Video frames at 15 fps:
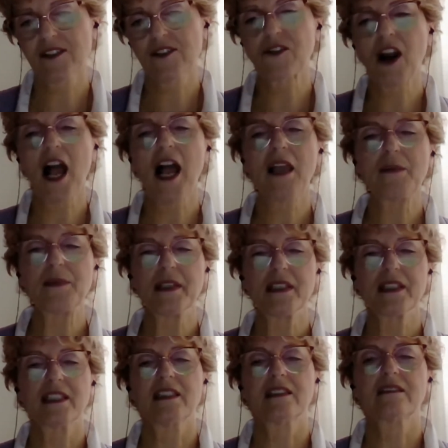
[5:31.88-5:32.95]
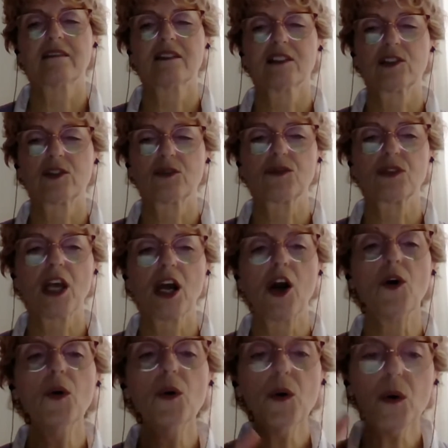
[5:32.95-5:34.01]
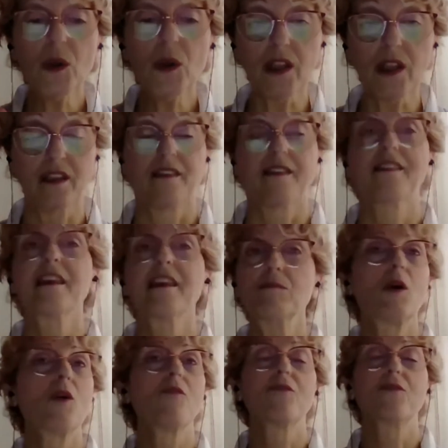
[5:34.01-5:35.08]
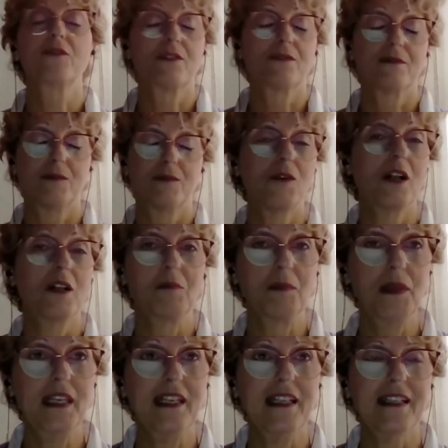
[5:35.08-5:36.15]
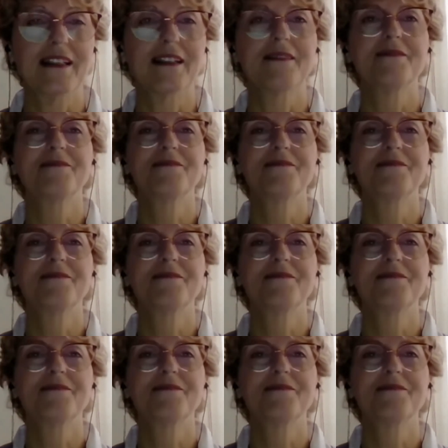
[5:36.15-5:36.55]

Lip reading: ascribing it to the whole theme of well-being,